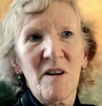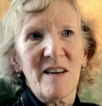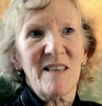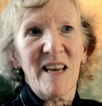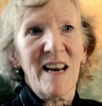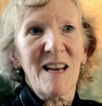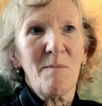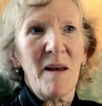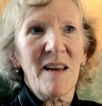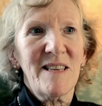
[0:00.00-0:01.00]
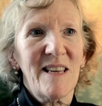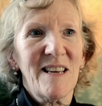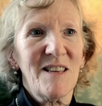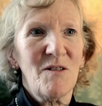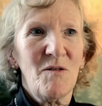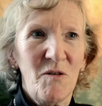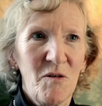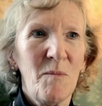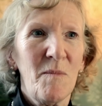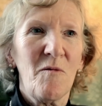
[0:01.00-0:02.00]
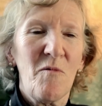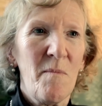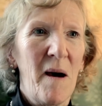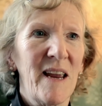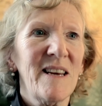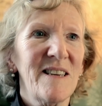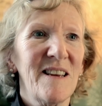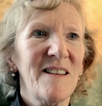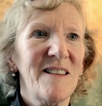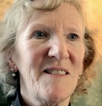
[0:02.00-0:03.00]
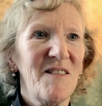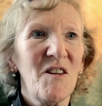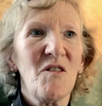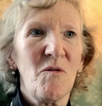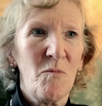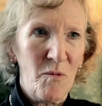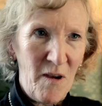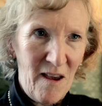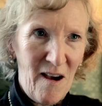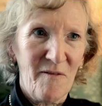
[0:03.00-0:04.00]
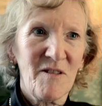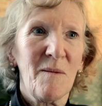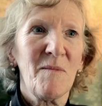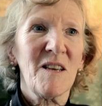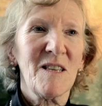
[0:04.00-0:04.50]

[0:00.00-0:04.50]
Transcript: on a daily basis, you can be reminded that you, you have something